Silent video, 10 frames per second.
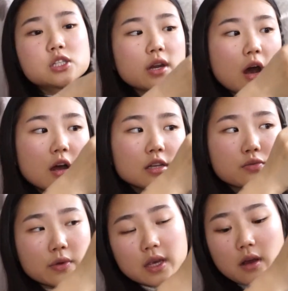So it
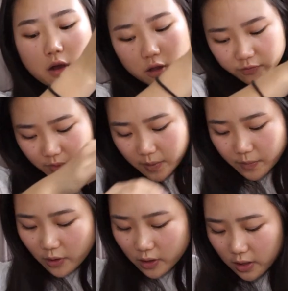hugs really all of my
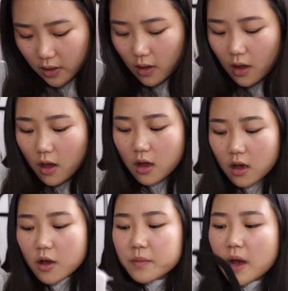body.
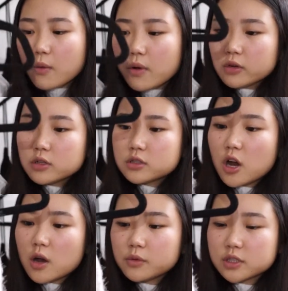Um, however, the
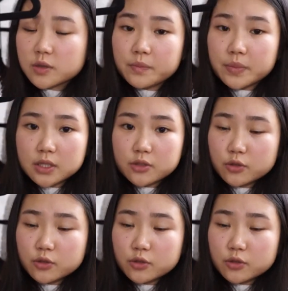top looks a bit